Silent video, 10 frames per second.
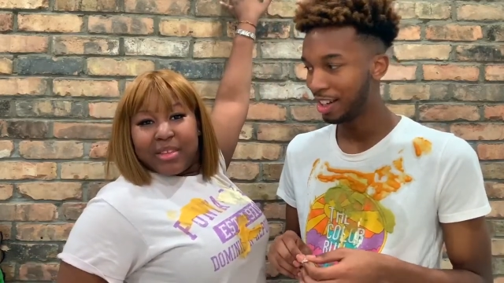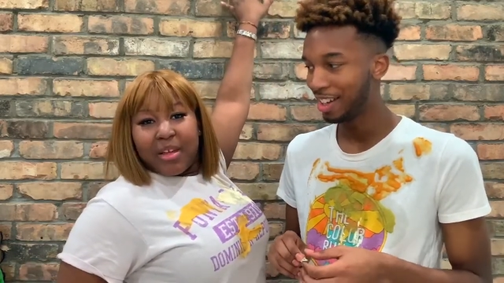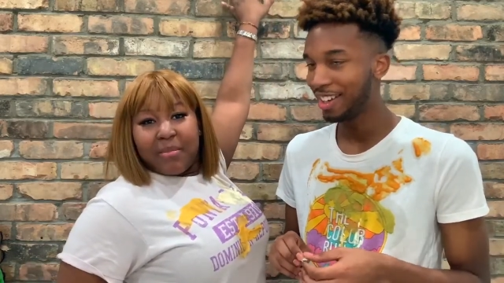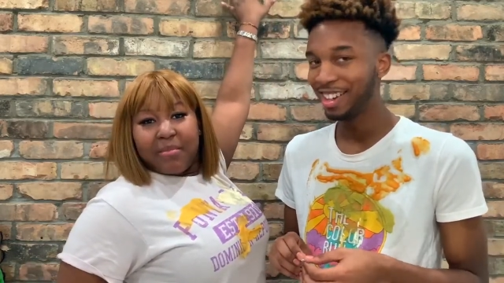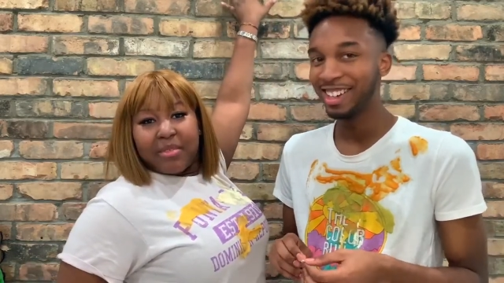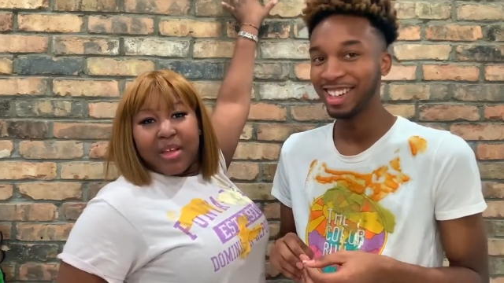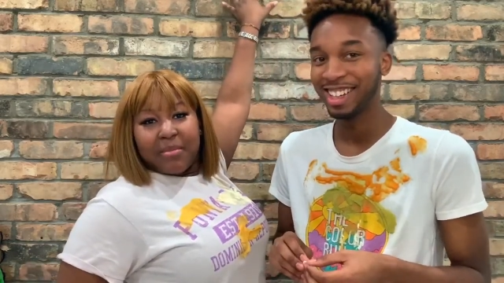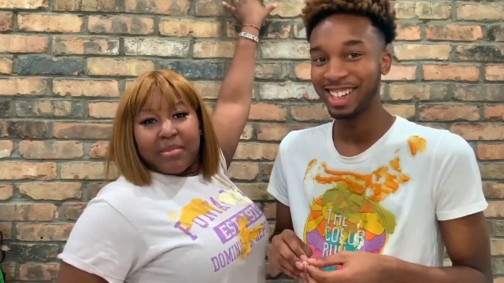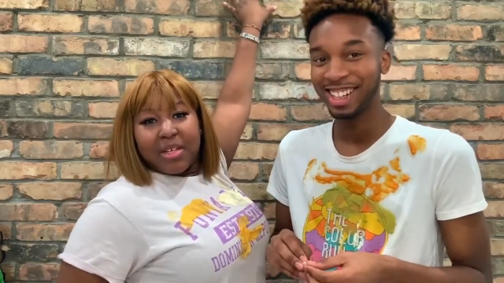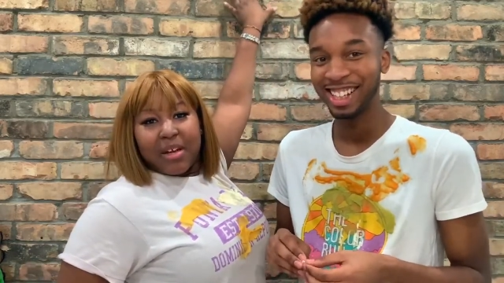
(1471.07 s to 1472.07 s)
Speaker 1: Thumb,
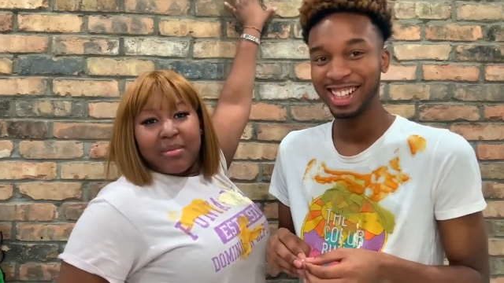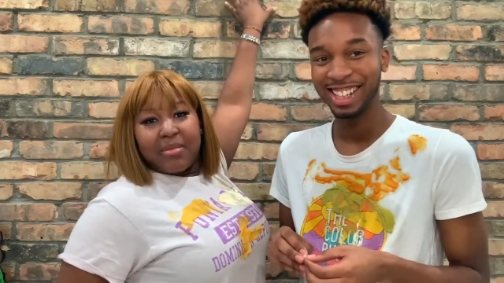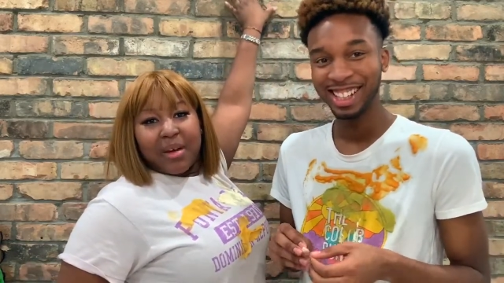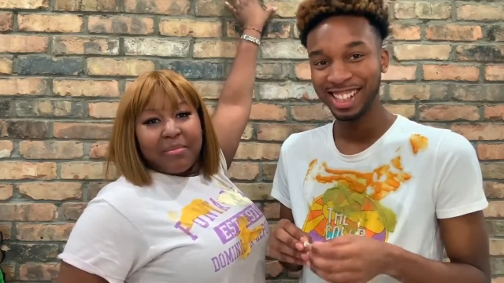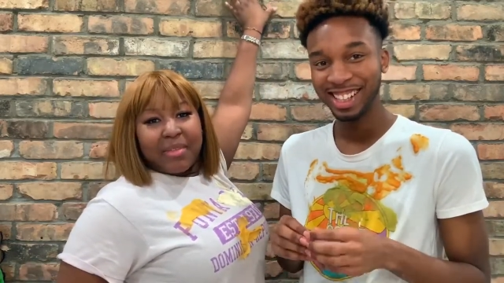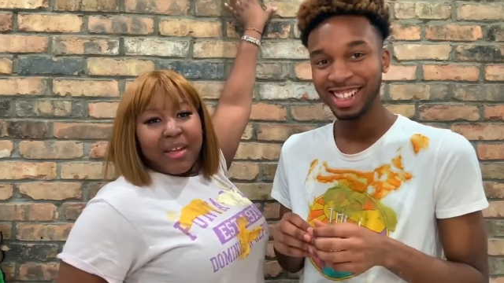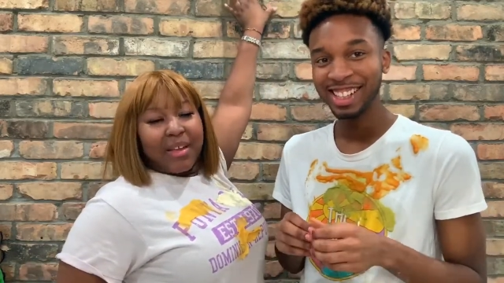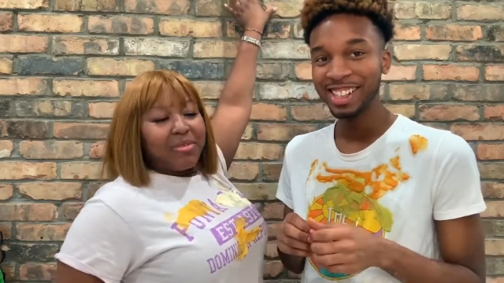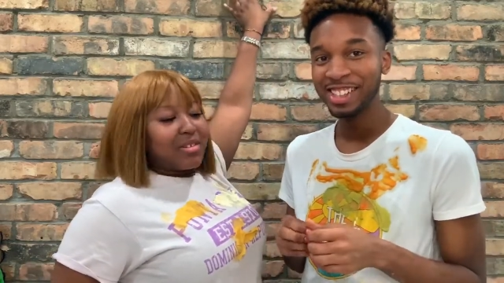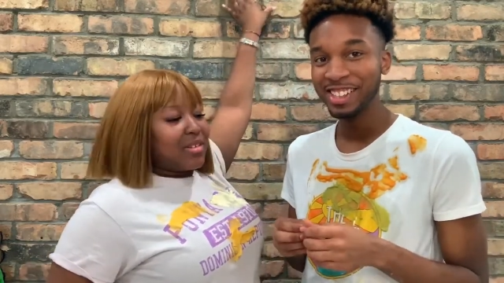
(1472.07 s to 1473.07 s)
thumb, top, thumb
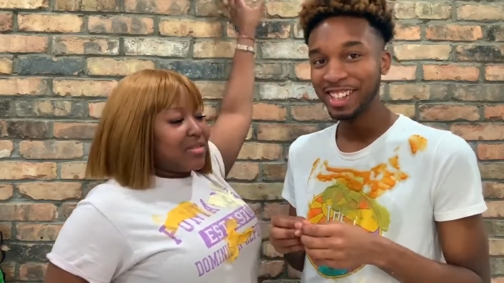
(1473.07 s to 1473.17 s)
thingies,